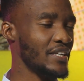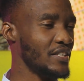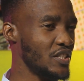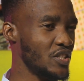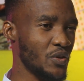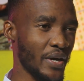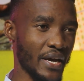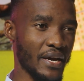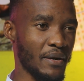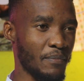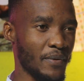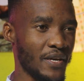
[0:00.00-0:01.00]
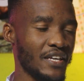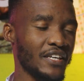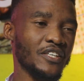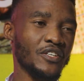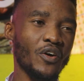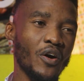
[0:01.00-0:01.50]
I need your help.
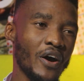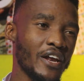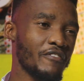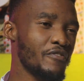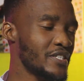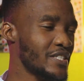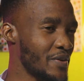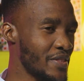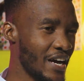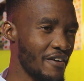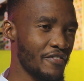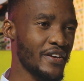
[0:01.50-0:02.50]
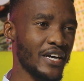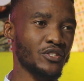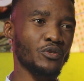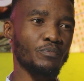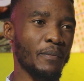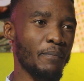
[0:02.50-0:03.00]
In order for South Africa
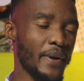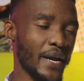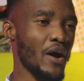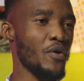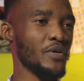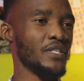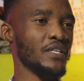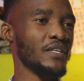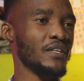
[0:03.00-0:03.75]
to be proud